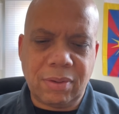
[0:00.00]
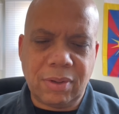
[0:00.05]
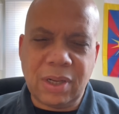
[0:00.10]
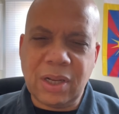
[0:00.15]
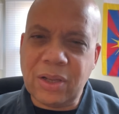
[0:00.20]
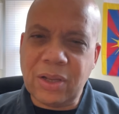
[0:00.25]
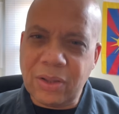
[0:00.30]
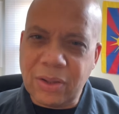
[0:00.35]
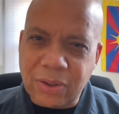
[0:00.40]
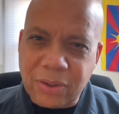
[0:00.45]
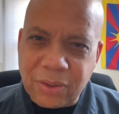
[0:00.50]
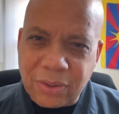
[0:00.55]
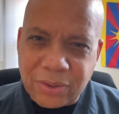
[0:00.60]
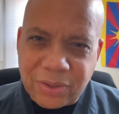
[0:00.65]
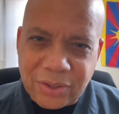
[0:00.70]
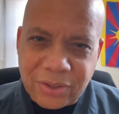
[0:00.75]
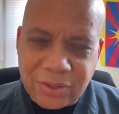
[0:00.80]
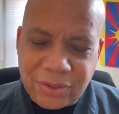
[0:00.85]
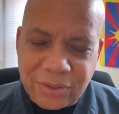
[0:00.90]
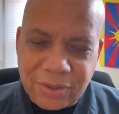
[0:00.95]

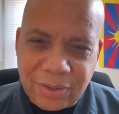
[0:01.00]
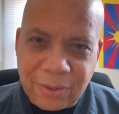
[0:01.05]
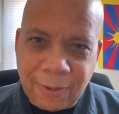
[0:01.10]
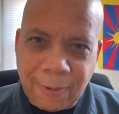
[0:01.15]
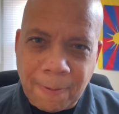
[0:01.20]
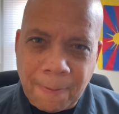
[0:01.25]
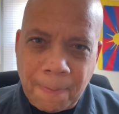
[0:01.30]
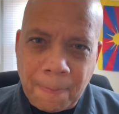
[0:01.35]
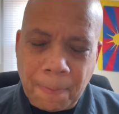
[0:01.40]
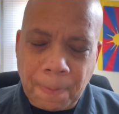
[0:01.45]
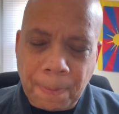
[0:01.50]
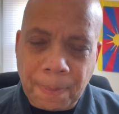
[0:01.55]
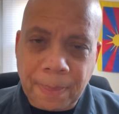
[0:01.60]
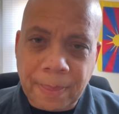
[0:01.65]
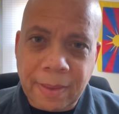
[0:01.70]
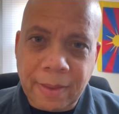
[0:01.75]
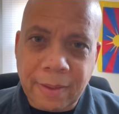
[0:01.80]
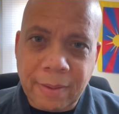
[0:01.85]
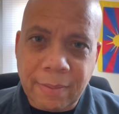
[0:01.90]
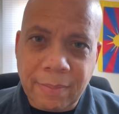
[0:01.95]
Alert,
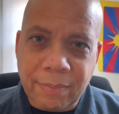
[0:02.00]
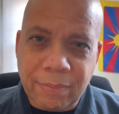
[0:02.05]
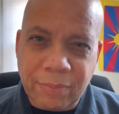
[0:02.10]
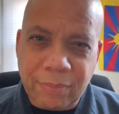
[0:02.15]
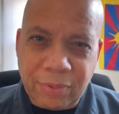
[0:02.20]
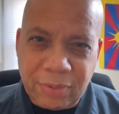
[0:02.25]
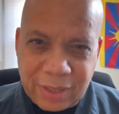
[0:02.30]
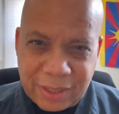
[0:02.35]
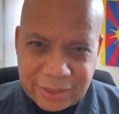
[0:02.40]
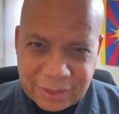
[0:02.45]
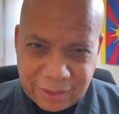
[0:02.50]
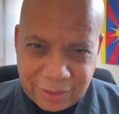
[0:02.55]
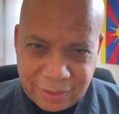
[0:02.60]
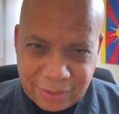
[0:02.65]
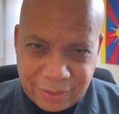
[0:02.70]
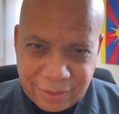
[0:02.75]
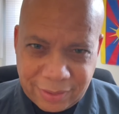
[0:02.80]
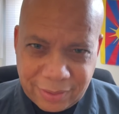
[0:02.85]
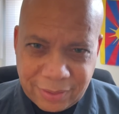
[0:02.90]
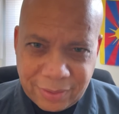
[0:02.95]

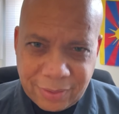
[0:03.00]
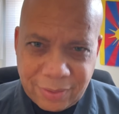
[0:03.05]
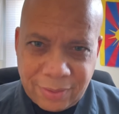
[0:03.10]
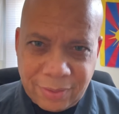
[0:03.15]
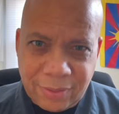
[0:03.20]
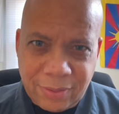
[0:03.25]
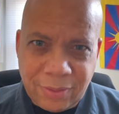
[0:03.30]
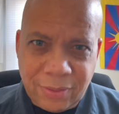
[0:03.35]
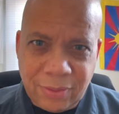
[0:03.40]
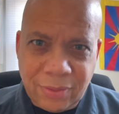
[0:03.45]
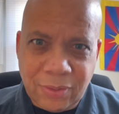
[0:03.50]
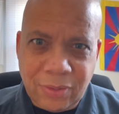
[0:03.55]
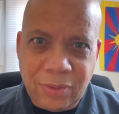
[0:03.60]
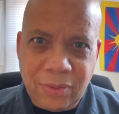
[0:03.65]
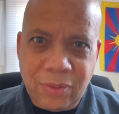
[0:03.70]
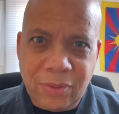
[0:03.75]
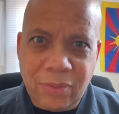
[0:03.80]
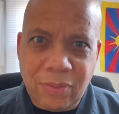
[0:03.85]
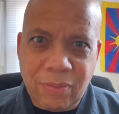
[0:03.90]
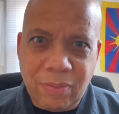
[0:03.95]
present,
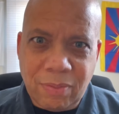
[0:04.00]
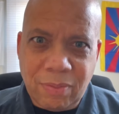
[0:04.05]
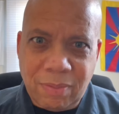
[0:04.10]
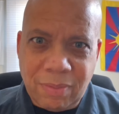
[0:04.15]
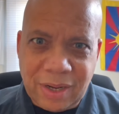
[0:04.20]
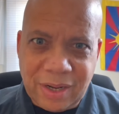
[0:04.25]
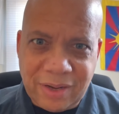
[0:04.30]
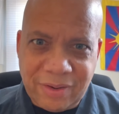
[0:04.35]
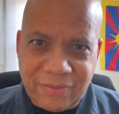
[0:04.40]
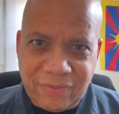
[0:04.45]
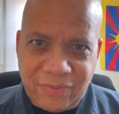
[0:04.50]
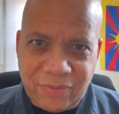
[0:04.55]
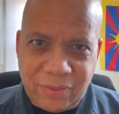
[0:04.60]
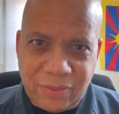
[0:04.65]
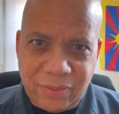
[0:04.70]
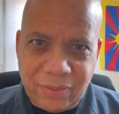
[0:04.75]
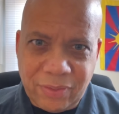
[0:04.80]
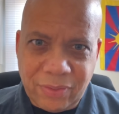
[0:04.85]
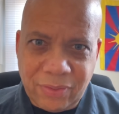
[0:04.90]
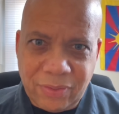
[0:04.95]

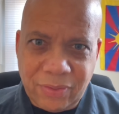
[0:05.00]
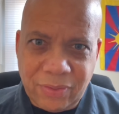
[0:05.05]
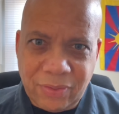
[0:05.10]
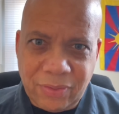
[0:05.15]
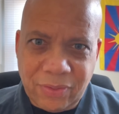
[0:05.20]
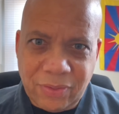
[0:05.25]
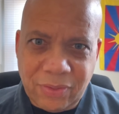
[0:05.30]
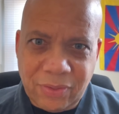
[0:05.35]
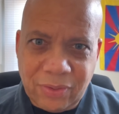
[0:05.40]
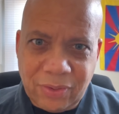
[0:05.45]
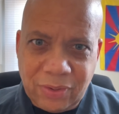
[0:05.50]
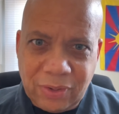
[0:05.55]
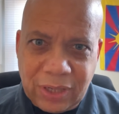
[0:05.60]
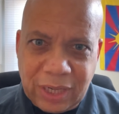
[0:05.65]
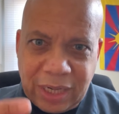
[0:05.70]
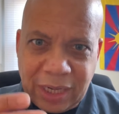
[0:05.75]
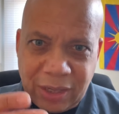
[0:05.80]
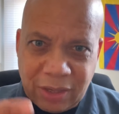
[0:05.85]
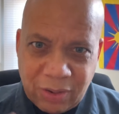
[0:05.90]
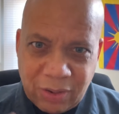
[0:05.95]
mindful
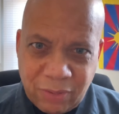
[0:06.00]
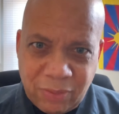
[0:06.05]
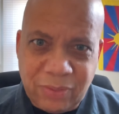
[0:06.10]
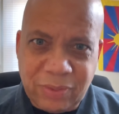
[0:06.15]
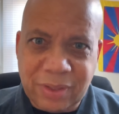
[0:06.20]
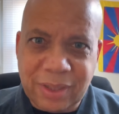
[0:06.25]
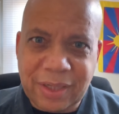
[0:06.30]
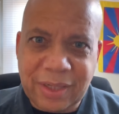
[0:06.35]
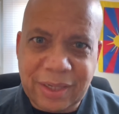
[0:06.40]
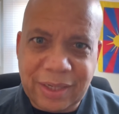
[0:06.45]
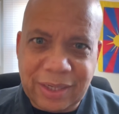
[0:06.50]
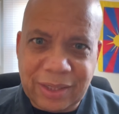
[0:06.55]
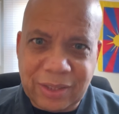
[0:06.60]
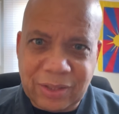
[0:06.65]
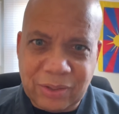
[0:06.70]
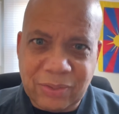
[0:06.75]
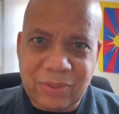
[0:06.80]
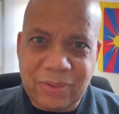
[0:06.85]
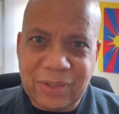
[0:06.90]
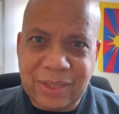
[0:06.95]
in only
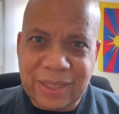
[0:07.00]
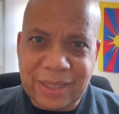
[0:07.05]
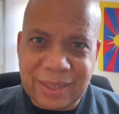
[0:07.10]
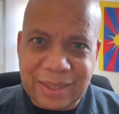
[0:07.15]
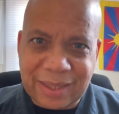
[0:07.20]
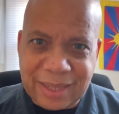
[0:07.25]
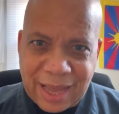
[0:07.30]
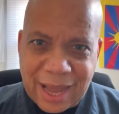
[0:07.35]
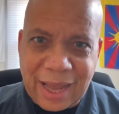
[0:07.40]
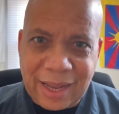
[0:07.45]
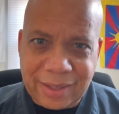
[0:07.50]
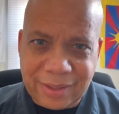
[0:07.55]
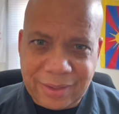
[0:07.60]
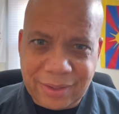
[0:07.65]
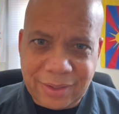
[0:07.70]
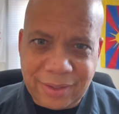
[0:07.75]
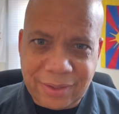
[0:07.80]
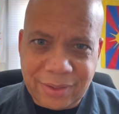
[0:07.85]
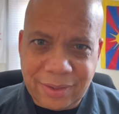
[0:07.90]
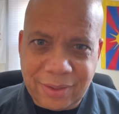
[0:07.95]
doing that.
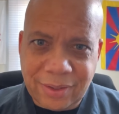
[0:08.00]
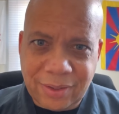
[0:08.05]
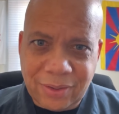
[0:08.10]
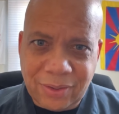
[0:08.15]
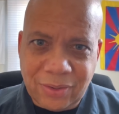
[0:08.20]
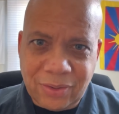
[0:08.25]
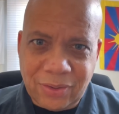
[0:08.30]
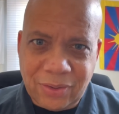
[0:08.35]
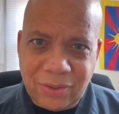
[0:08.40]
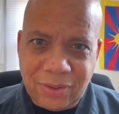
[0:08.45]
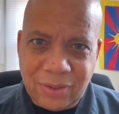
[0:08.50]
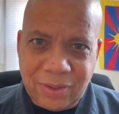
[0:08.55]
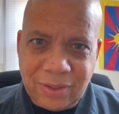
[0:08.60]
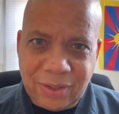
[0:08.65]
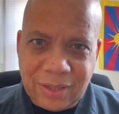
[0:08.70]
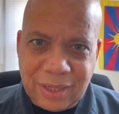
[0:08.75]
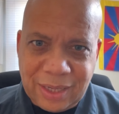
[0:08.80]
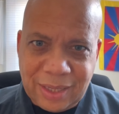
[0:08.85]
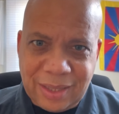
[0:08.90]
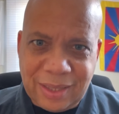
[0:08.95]

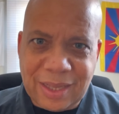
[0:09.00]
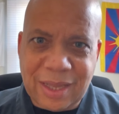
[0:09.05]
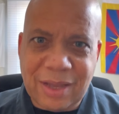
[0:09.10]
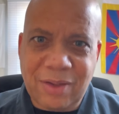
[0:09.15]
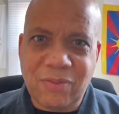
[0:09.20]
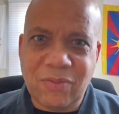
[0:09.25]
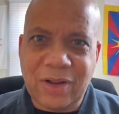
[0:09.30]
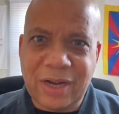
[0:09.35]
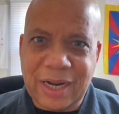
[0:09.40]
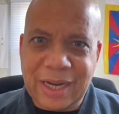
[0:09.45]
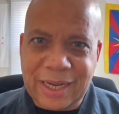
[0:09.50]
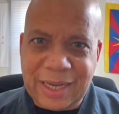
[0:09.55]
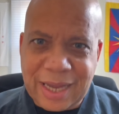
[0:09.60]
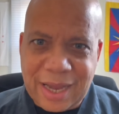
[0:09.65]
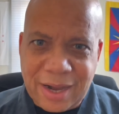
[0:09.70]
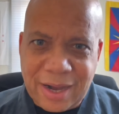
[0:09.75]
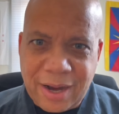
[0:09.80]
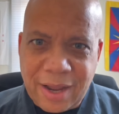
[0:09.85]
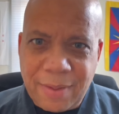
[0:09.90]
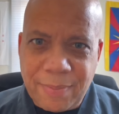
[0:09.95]
And then when I
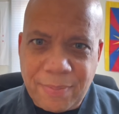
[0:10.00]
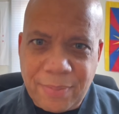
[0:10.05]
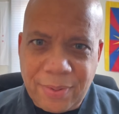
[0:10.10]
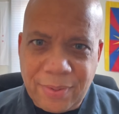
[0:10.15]
get up,